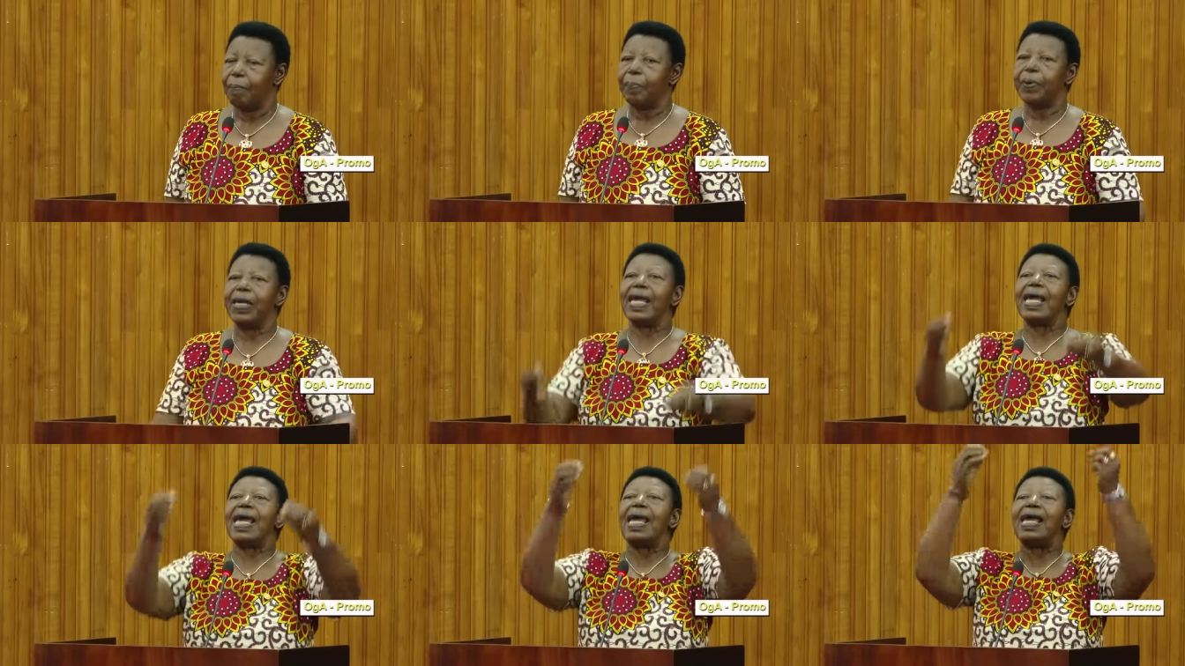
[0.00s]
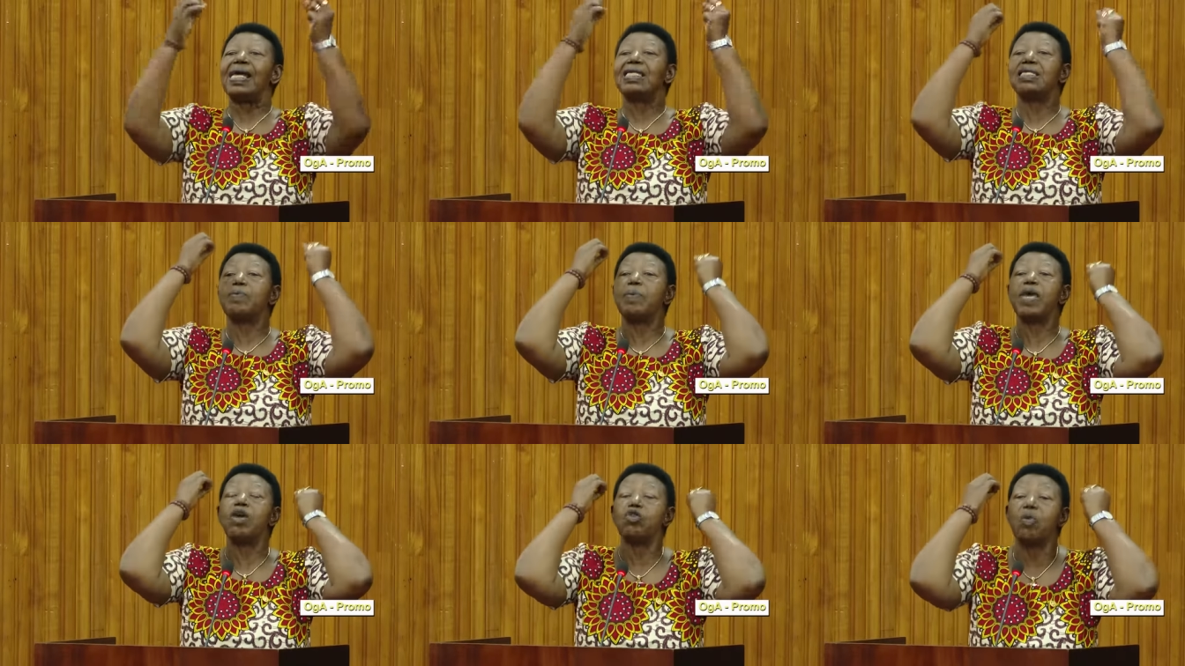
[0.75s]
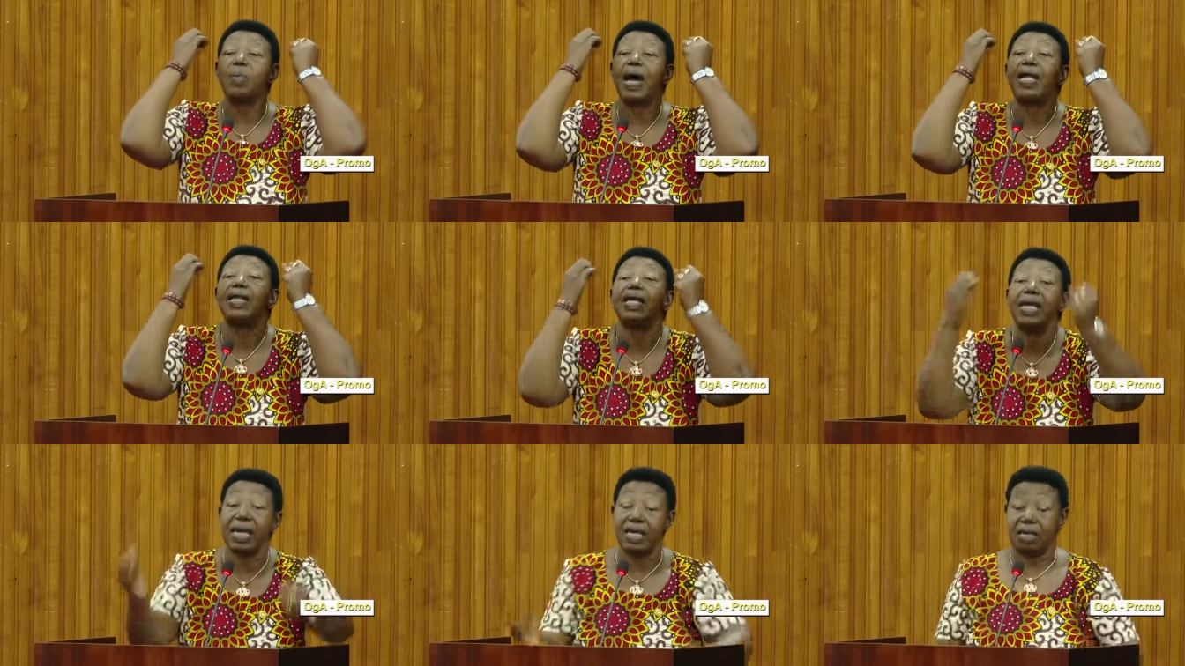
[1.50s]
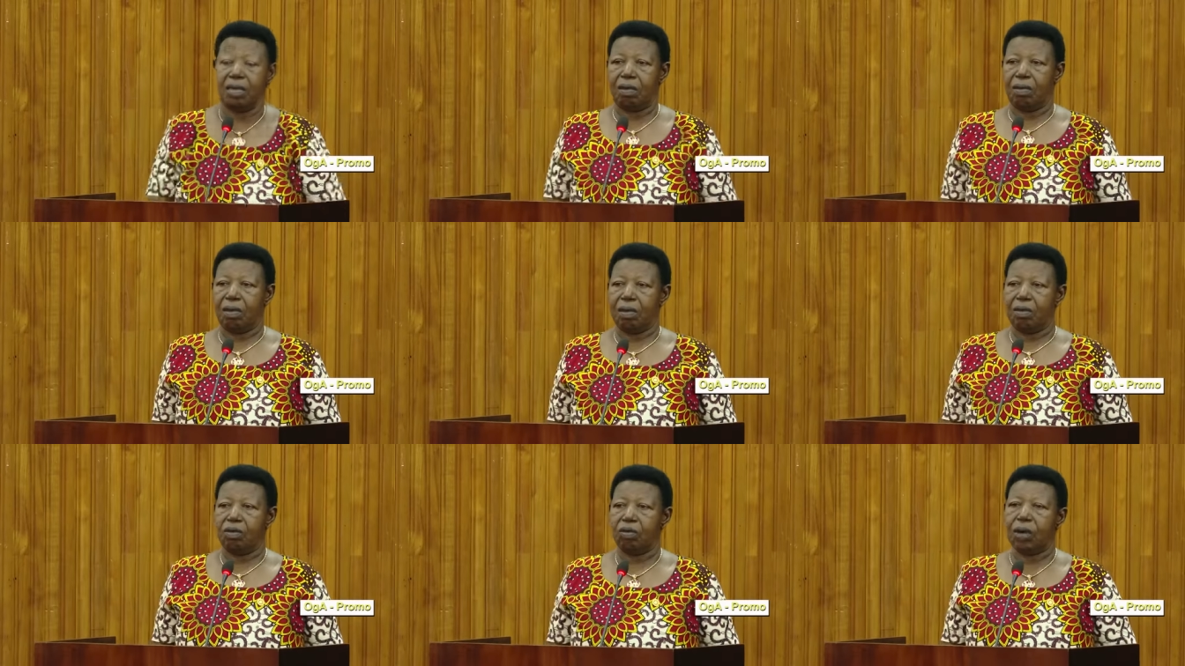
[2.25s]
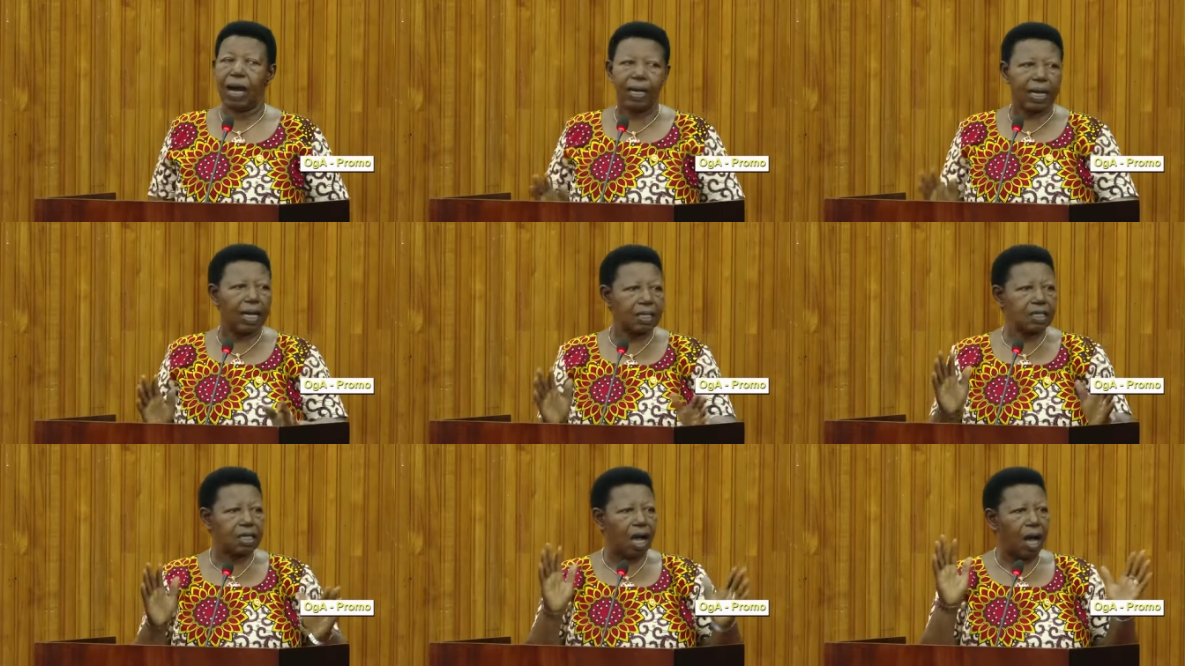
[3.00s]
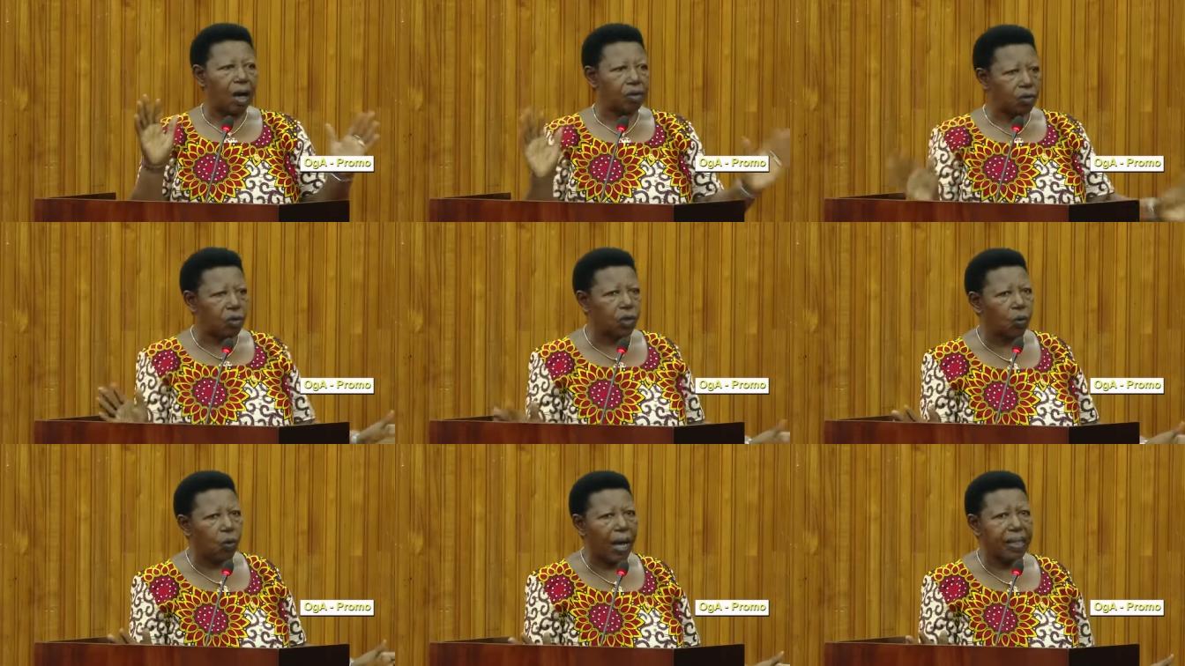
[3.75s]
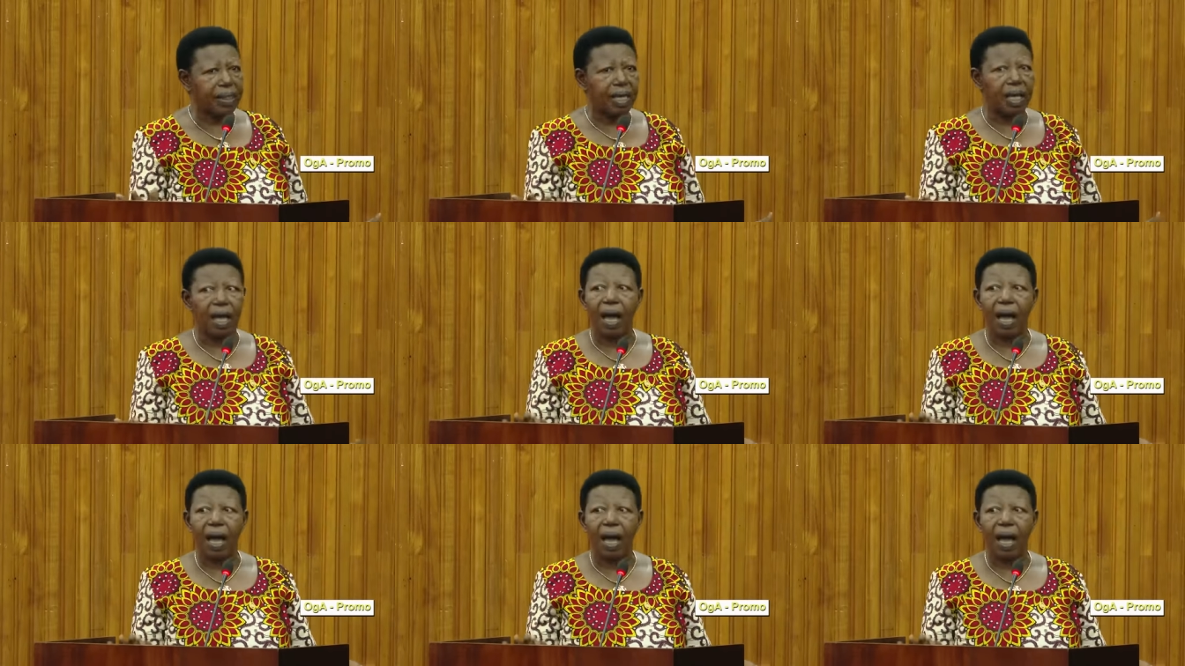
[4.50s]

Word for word: Please be humane. Ugandans are doing what?